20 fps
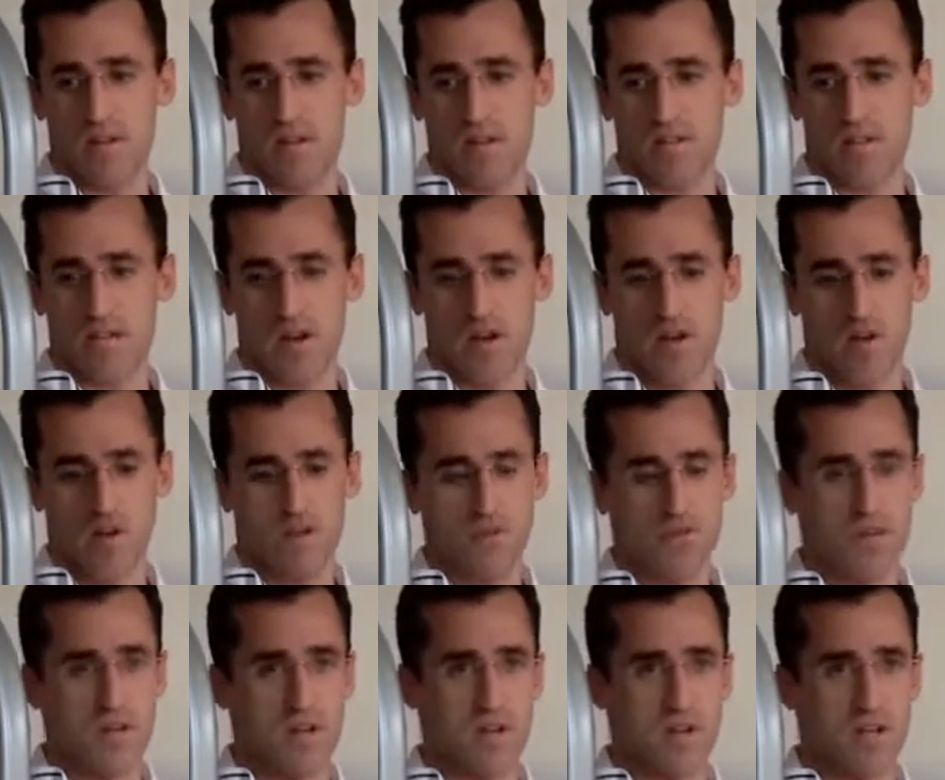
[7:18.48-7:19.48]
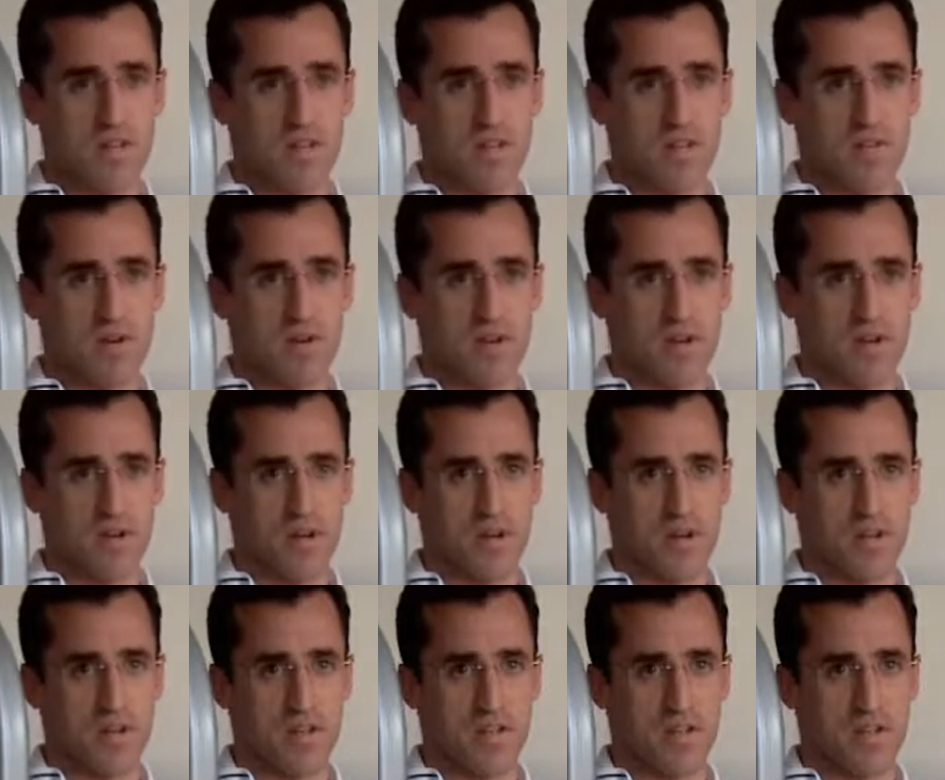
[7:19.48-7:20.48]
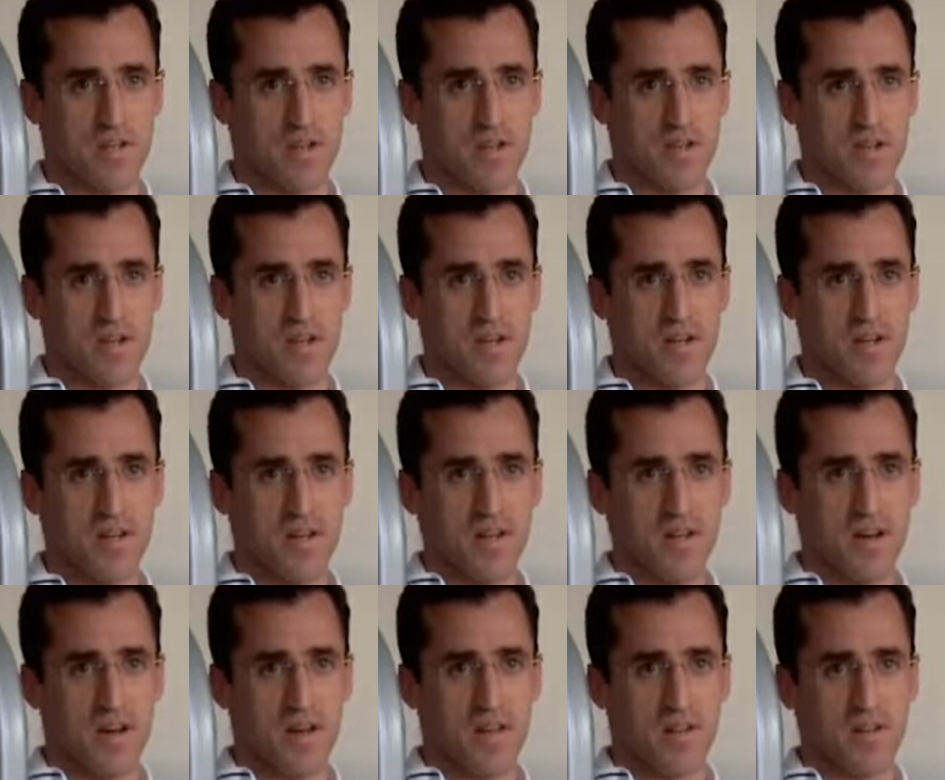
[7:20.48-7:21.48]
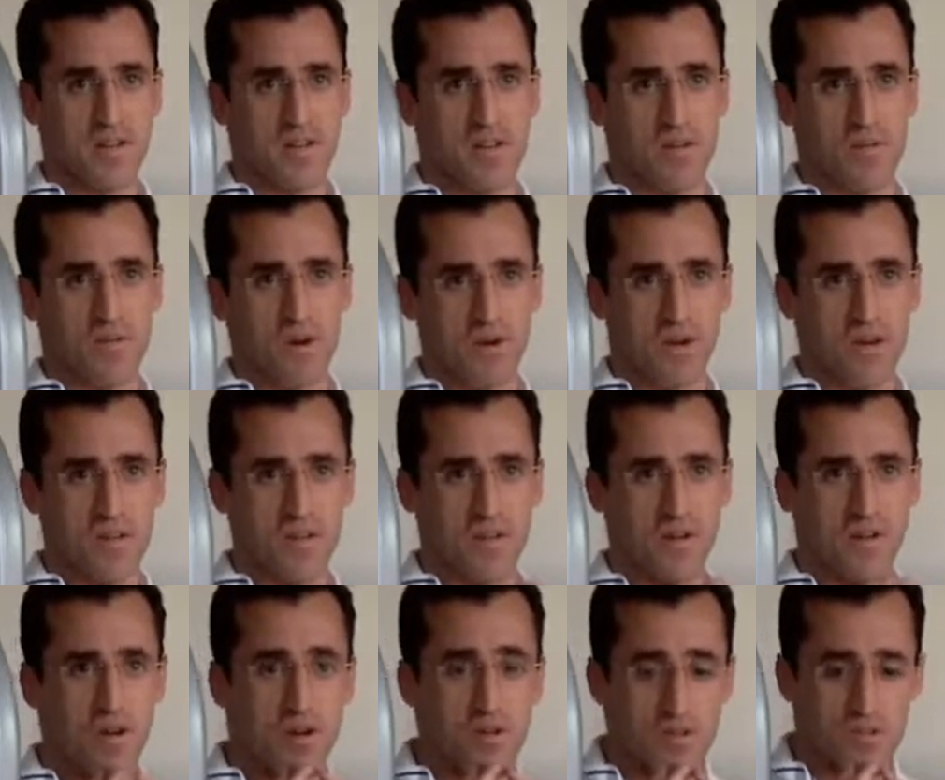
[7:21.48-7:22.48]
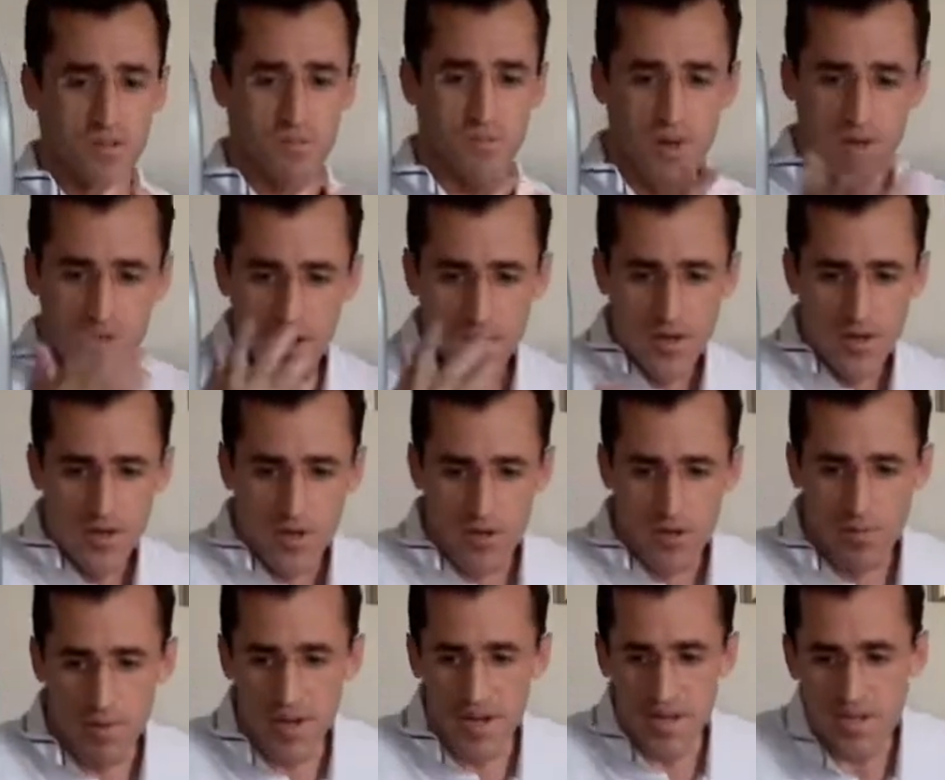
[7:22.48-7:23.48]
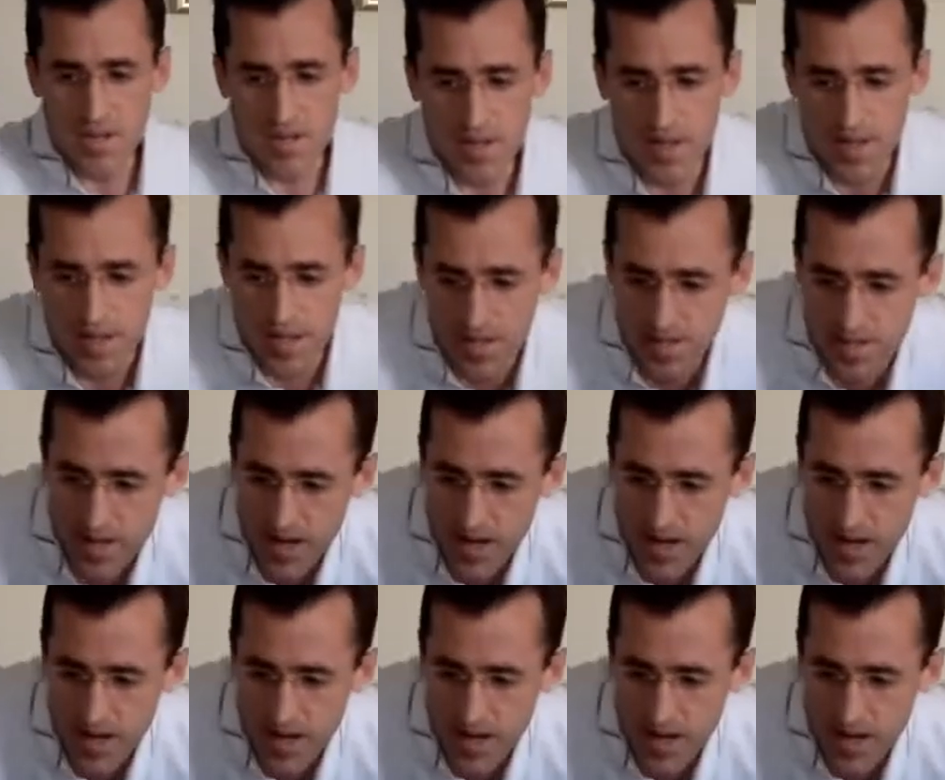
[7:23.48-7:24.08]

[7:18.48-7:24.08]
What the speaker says: get onto it, and let's have a look at how these can work in the classroom. You mentioned that